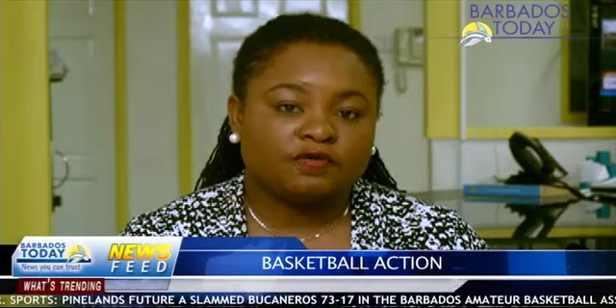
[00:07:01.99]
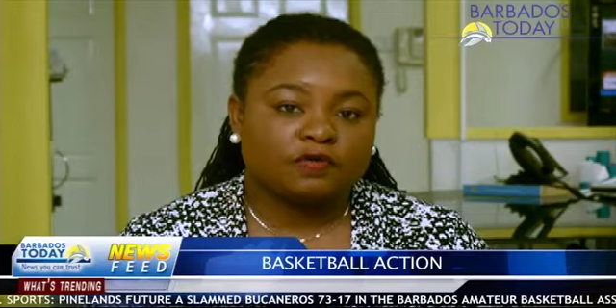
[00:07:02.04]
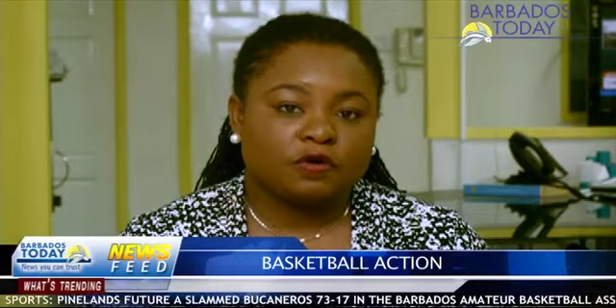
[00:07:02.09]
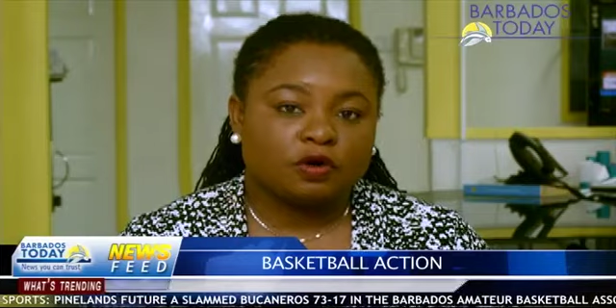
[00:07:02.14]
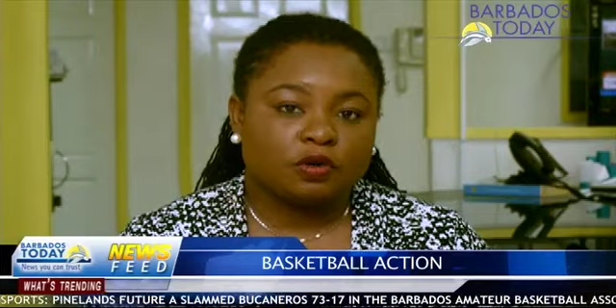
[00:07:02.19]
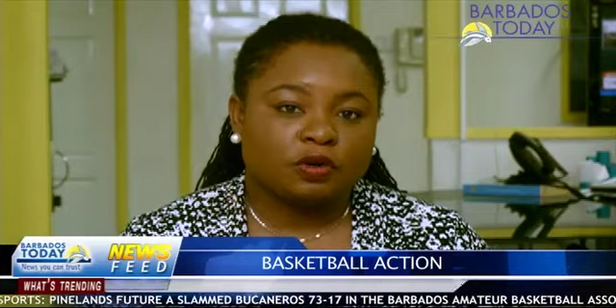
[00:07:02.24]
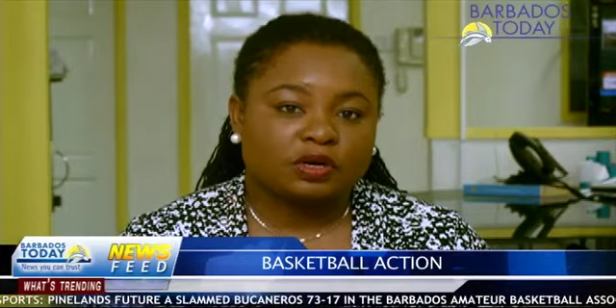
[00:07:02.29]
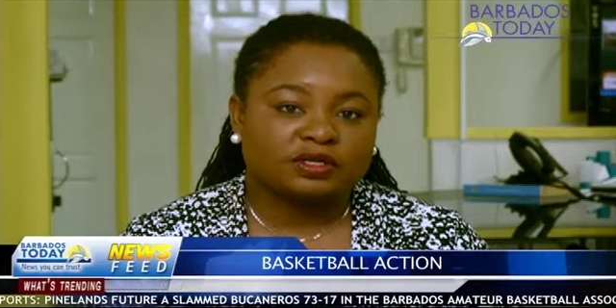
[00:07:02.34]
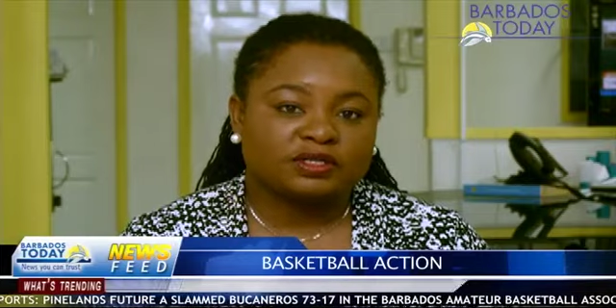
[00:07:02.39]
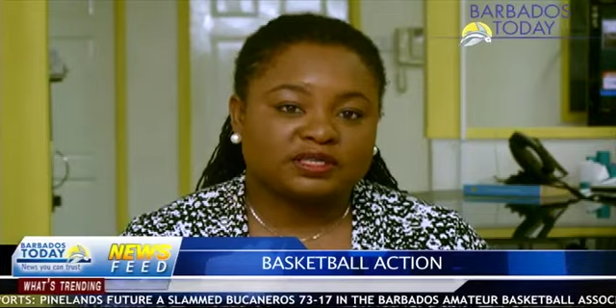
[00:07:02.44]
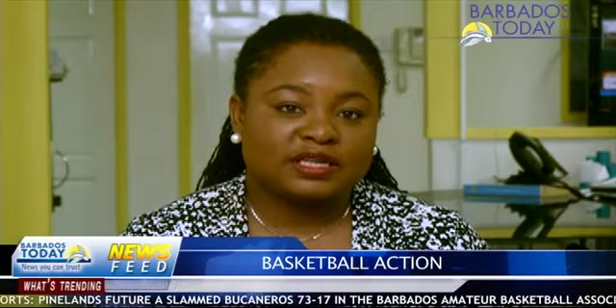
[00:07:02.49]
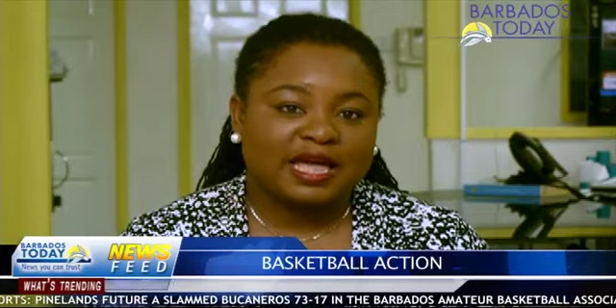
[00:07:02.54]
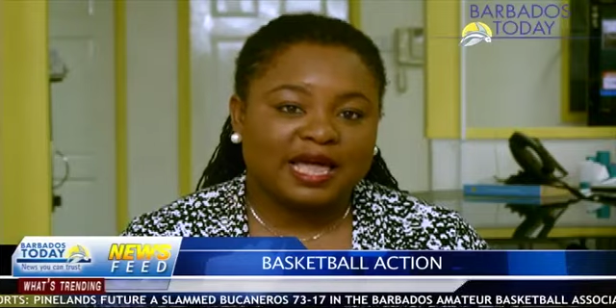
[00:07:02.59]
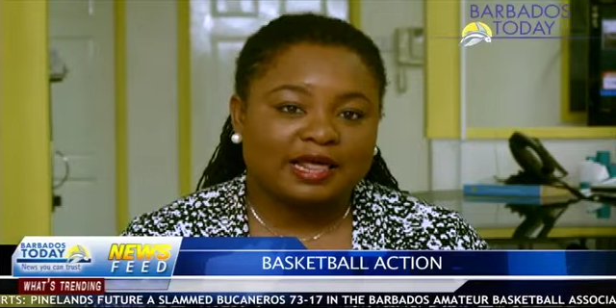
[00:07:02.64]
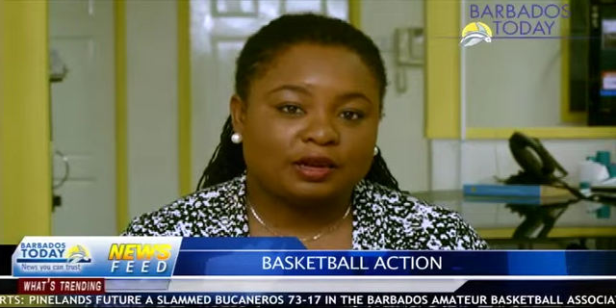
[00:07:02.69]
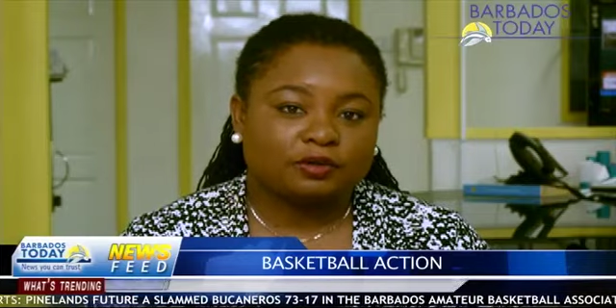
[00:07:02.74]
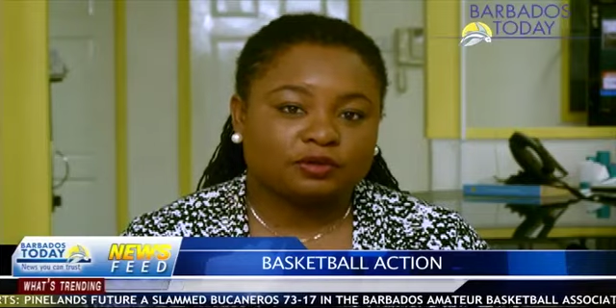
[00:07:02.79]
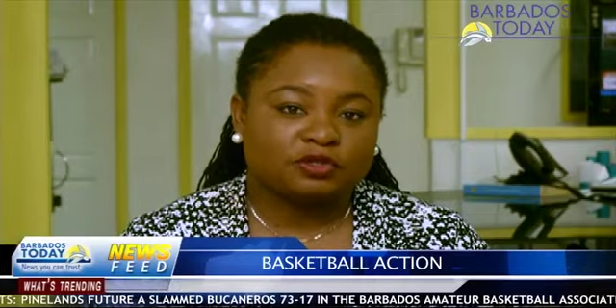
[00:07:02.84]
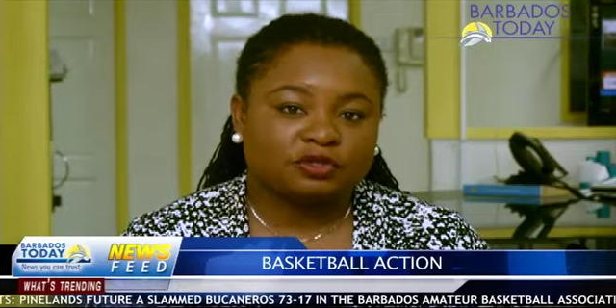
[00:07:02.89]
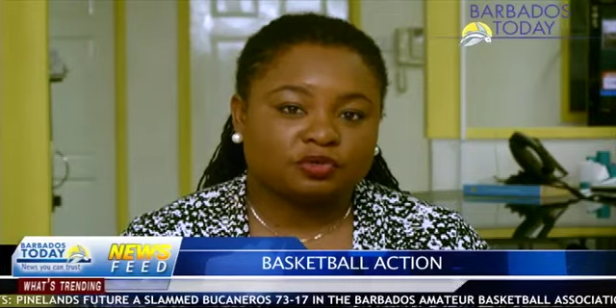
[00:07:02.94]
forwards
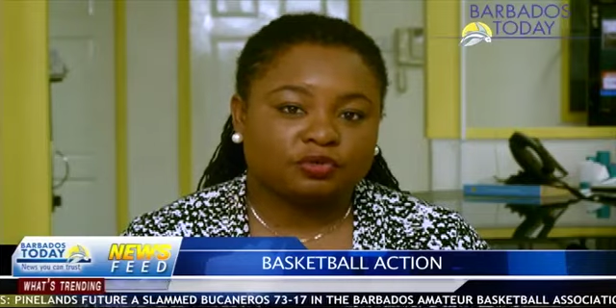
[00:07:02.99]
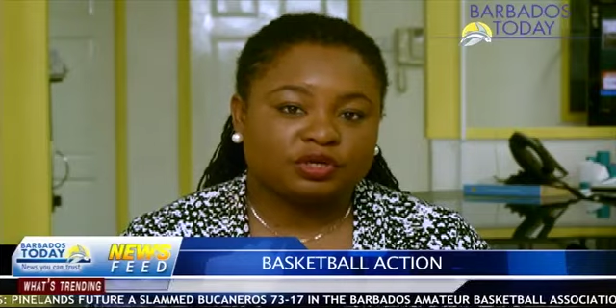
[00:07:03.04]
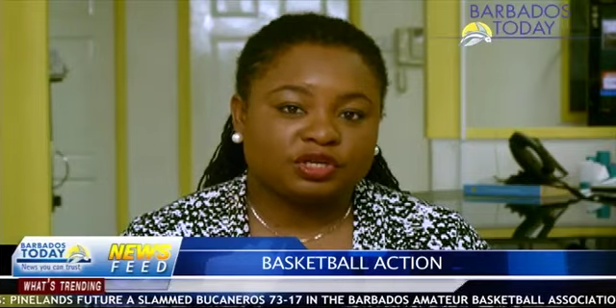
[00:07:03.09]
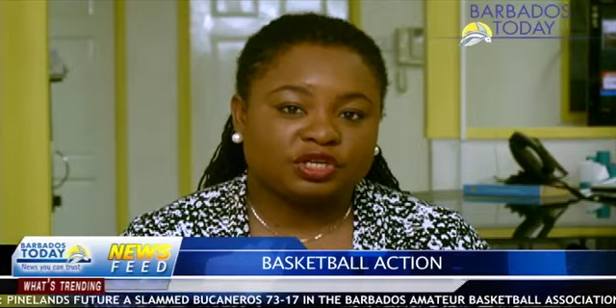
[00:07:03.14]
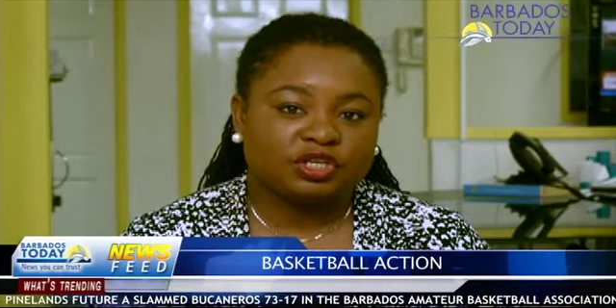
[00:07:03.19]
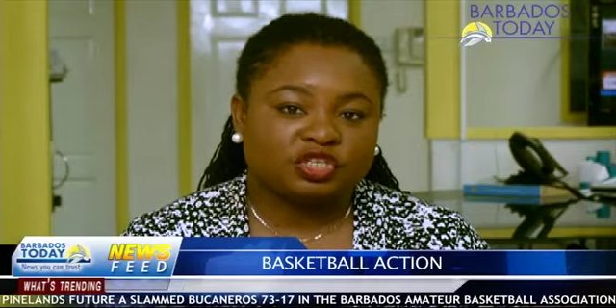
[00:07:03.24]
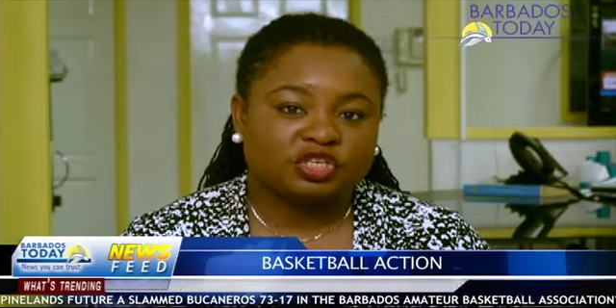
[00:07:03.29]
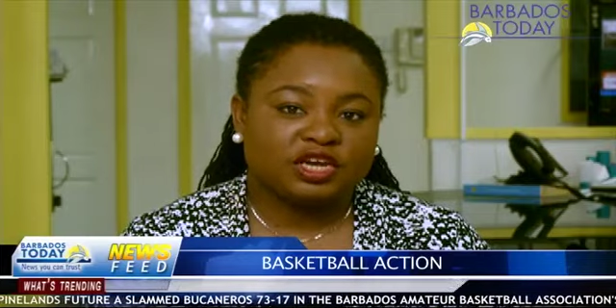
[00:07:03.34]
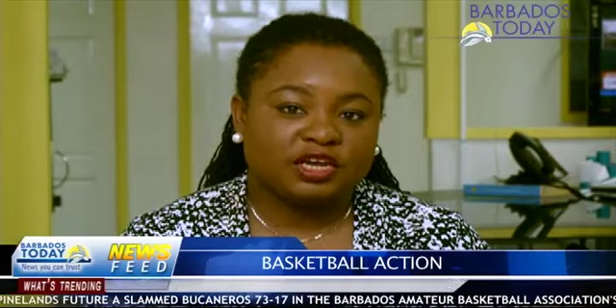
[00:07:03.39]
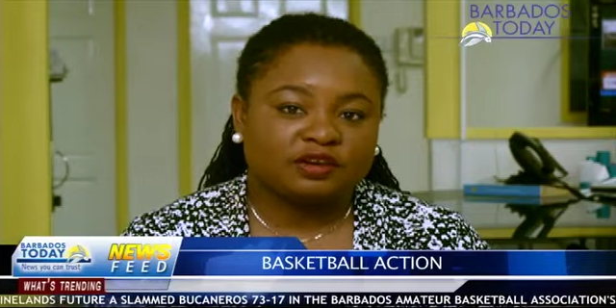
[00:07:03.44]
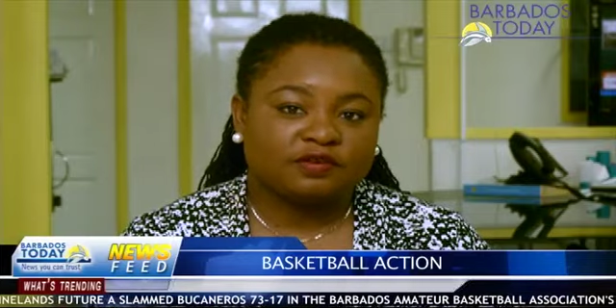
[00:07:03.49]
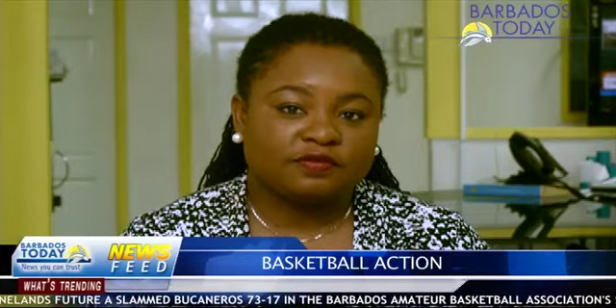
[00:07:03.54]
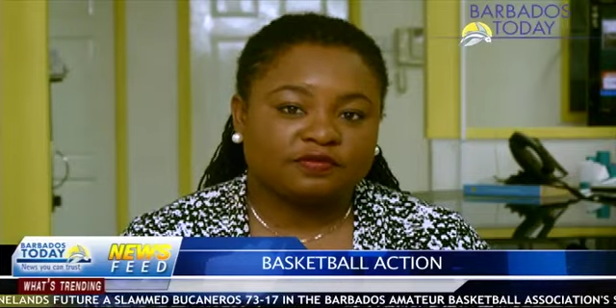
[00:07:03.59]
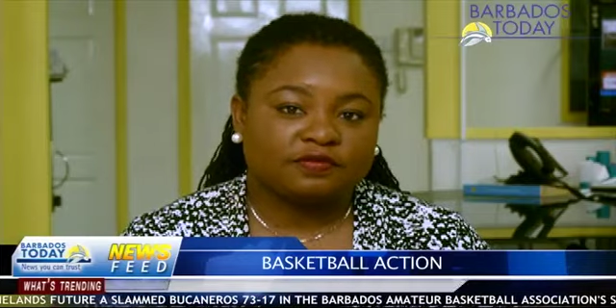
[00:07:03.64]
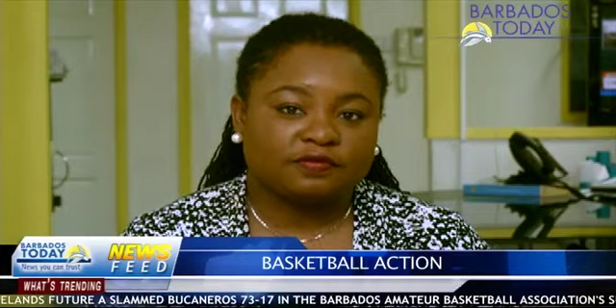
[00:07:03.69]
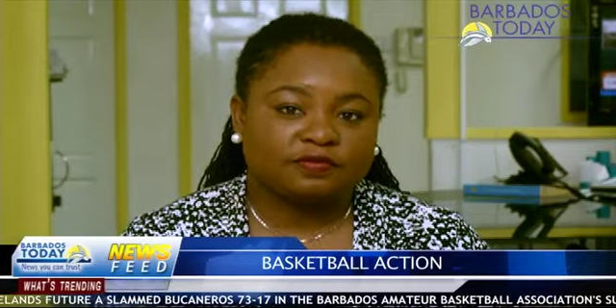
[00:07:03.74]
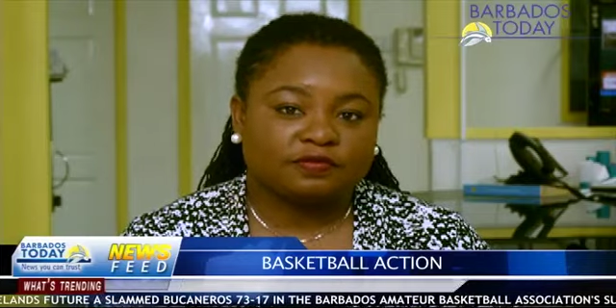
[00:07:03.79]
Carlos Greenidge